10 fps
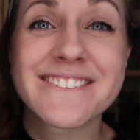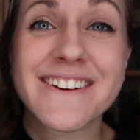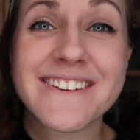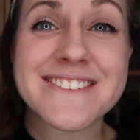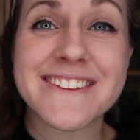So
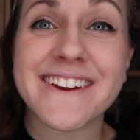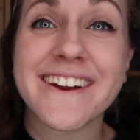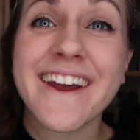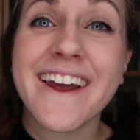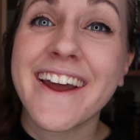here's
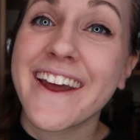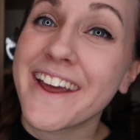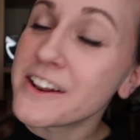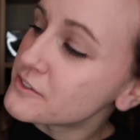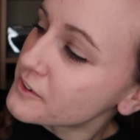the
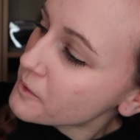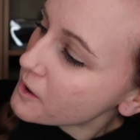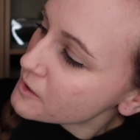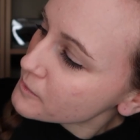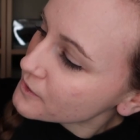info
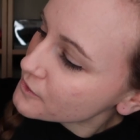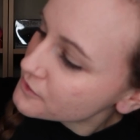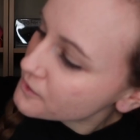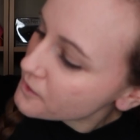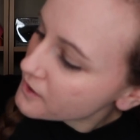artwork
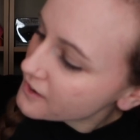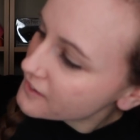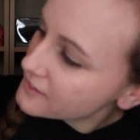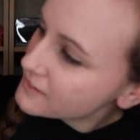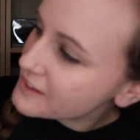
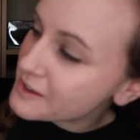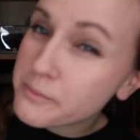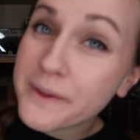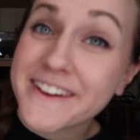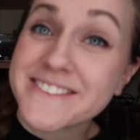for the
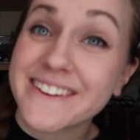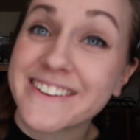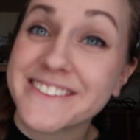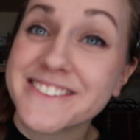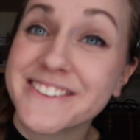
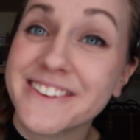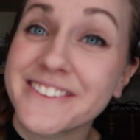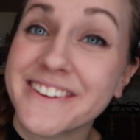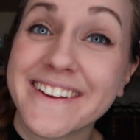blast-ended Scroot.